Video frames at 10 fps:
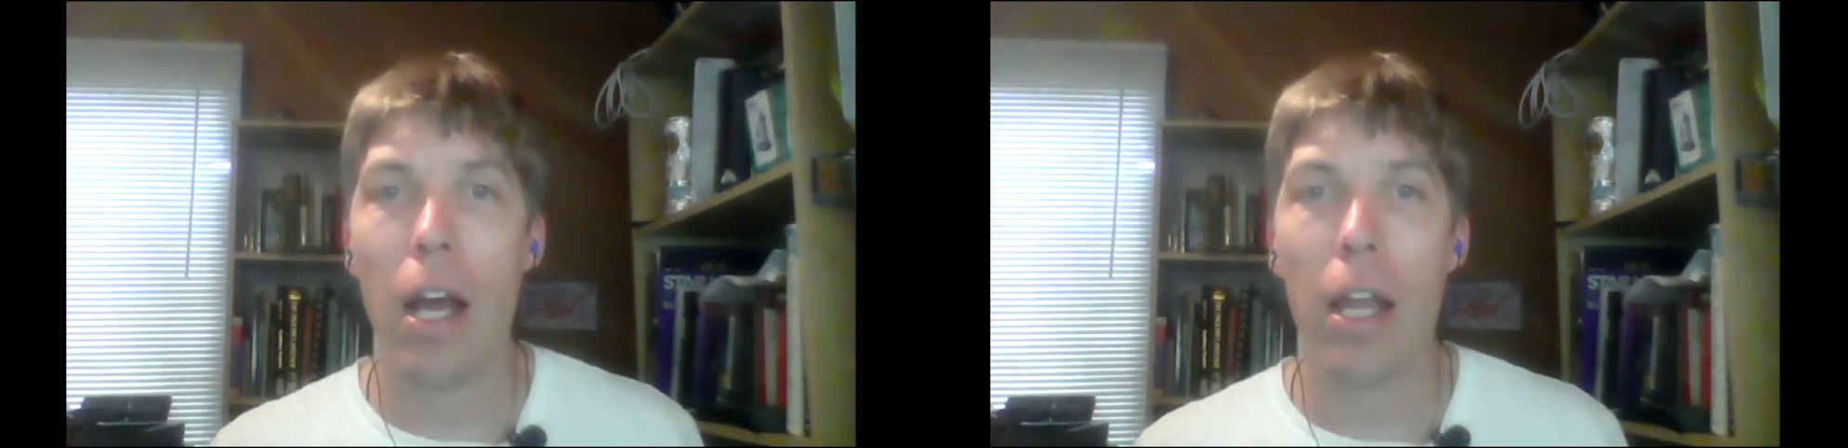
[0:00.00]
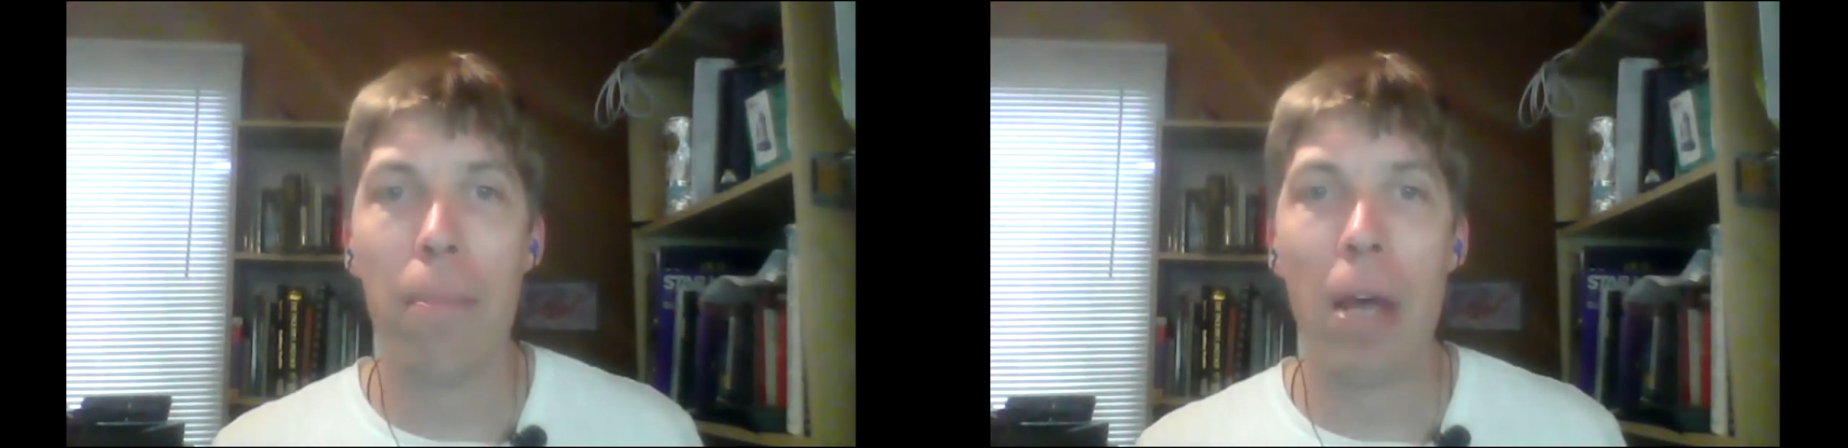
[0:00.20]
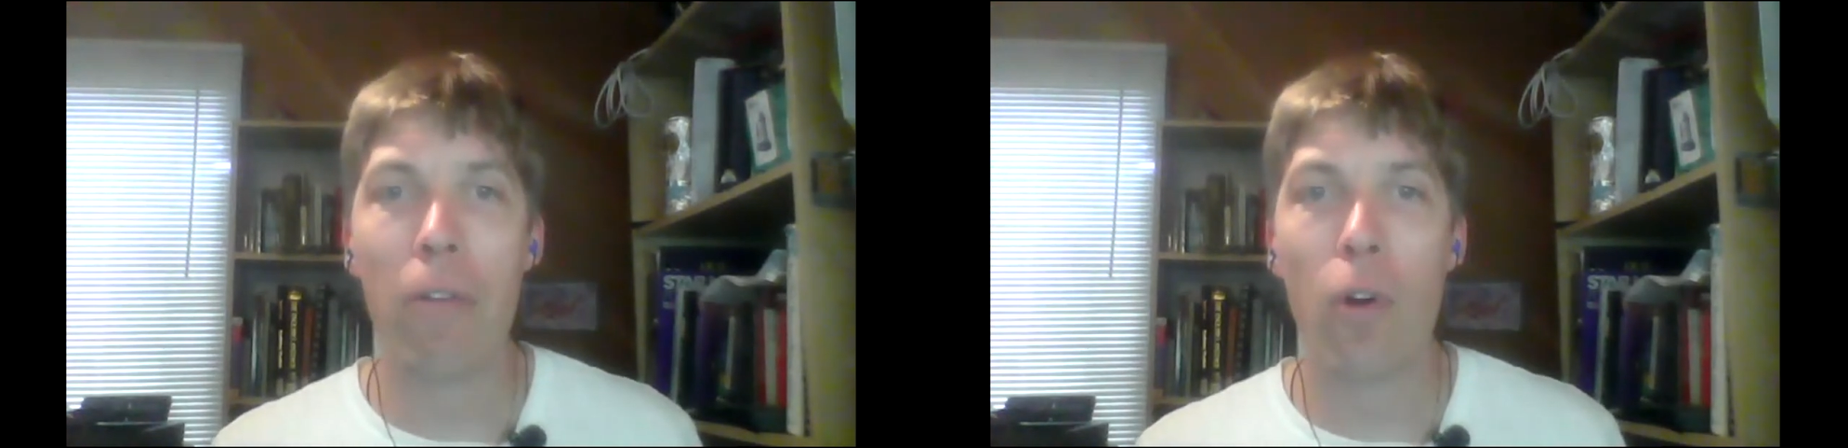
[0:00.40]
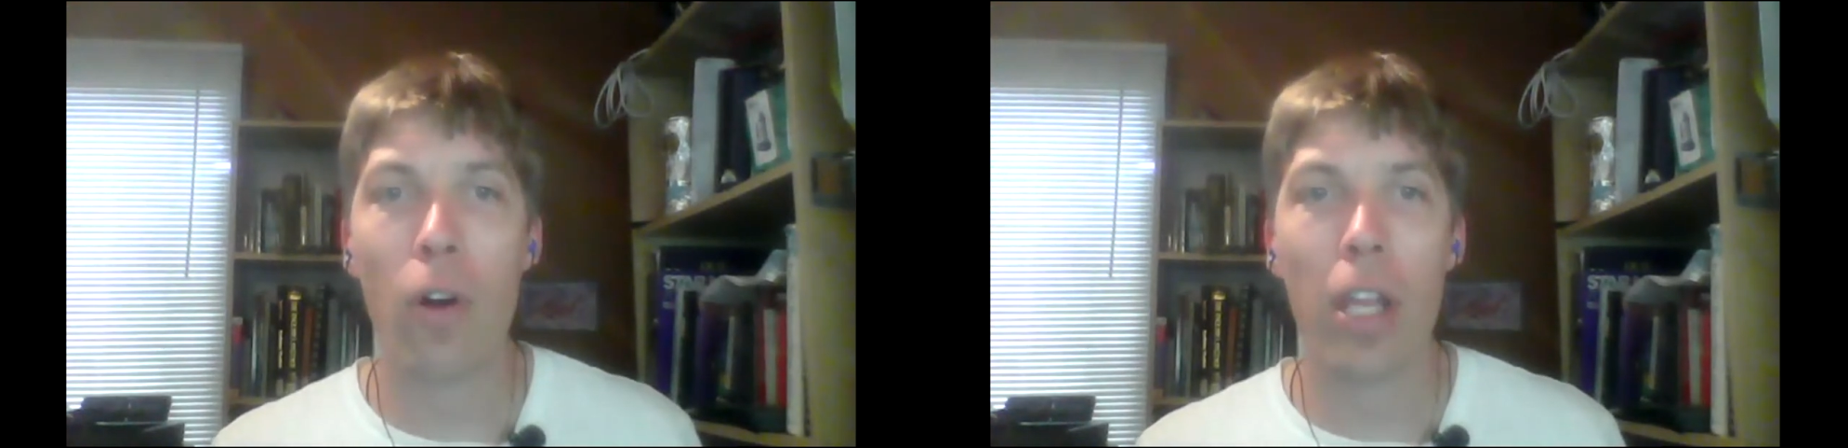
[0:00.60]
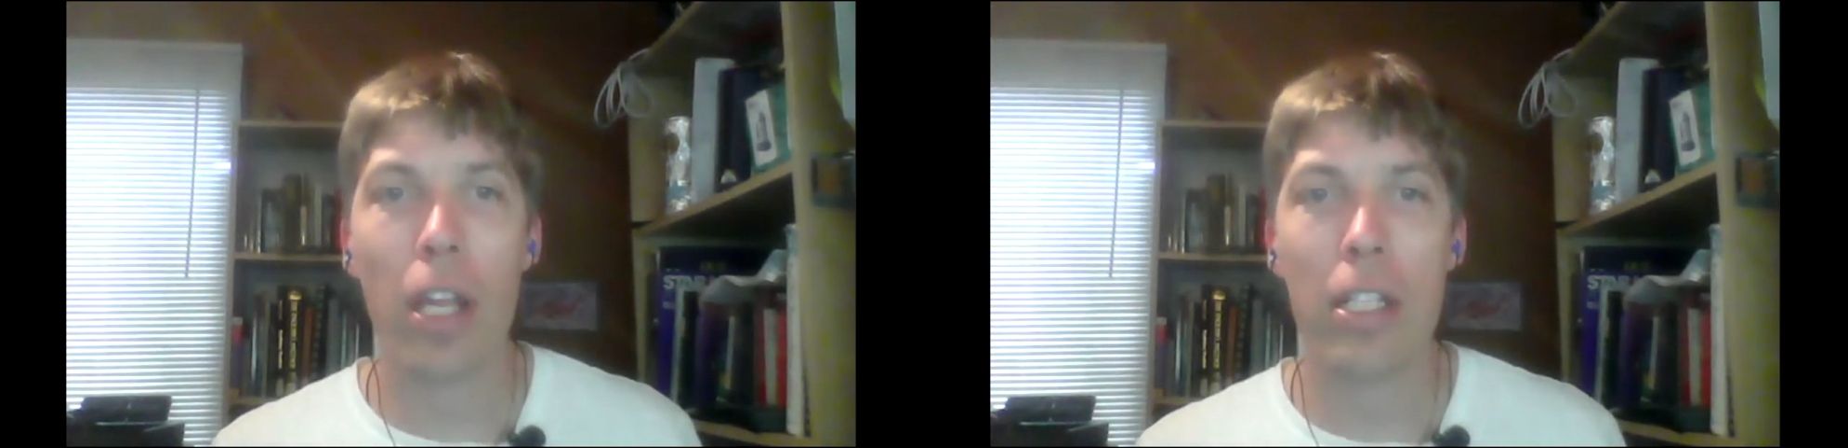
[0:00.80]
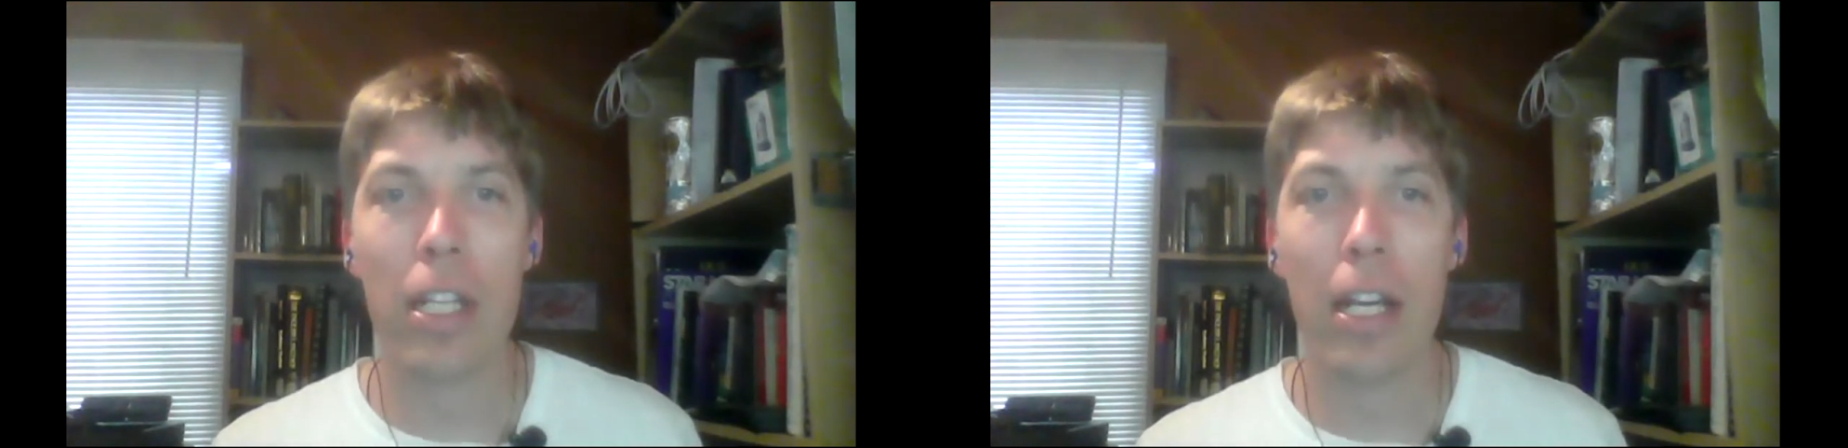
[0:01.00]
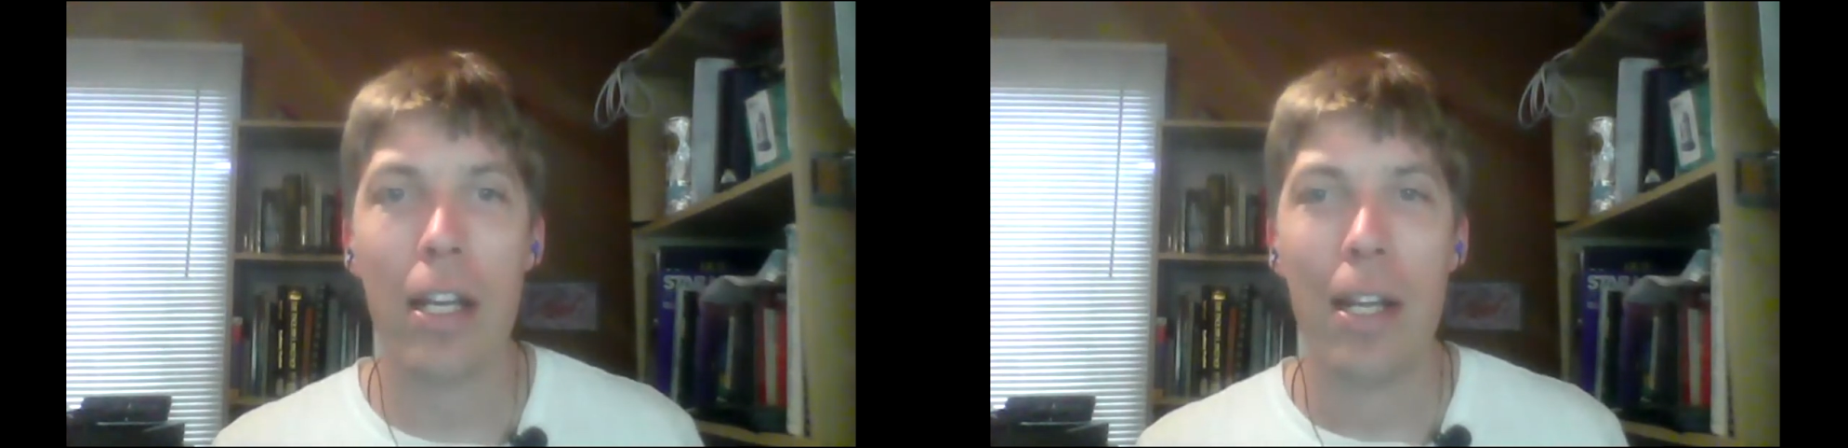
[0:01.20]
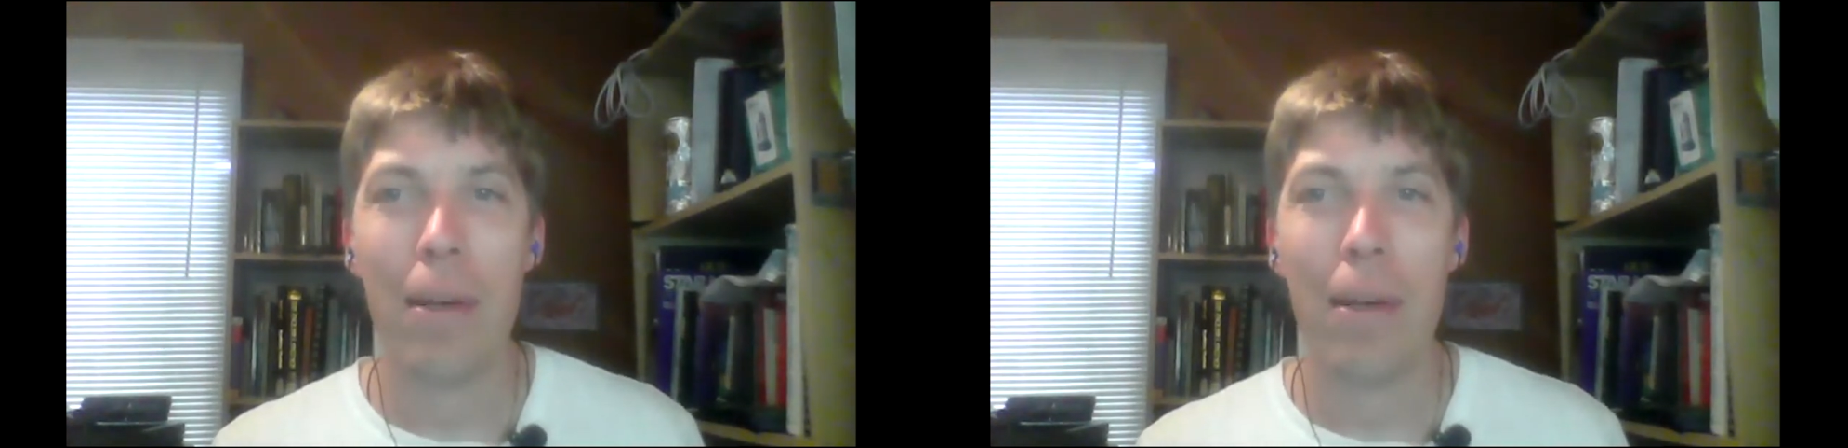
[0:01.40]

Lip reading: The metaphor that